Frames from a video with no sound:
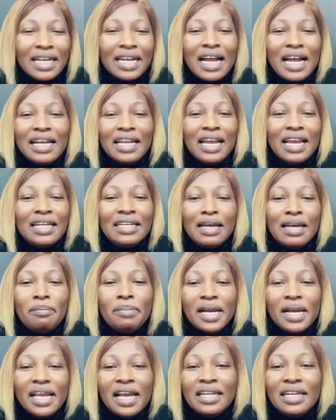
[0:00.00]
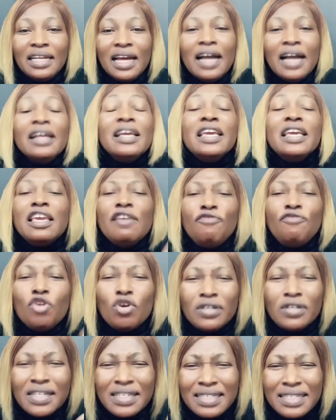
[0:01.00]
Kayada bayada. If
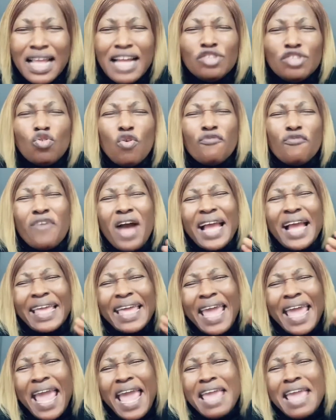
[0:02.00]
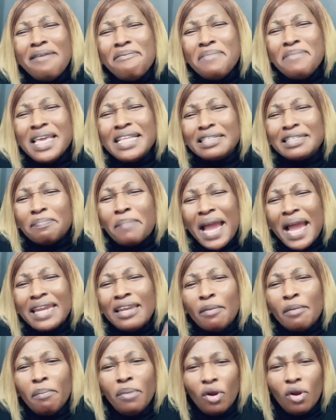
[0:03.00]
you understand, you overcame it by
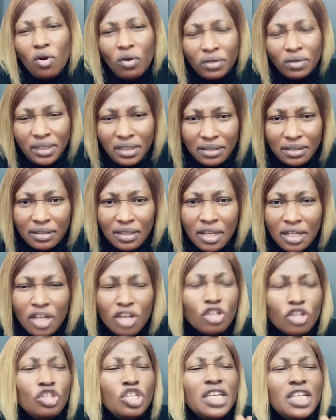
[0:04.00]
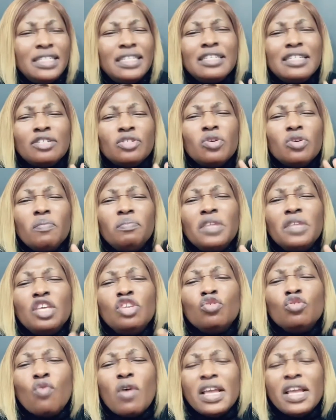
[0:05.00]
the blood. It is
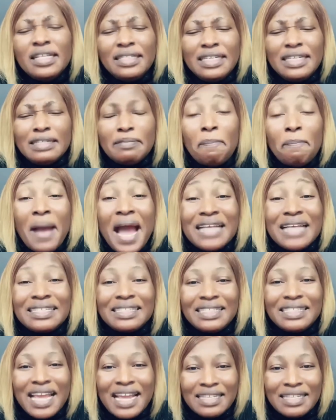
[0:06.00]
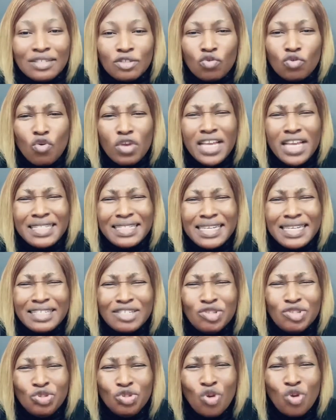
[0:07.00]
something you, it is past tense. So it
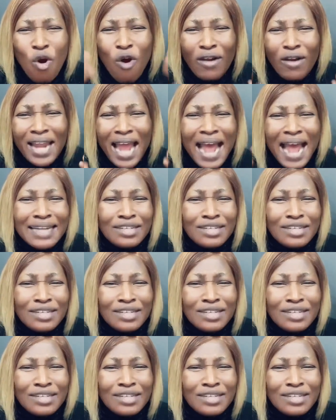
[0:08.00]
is done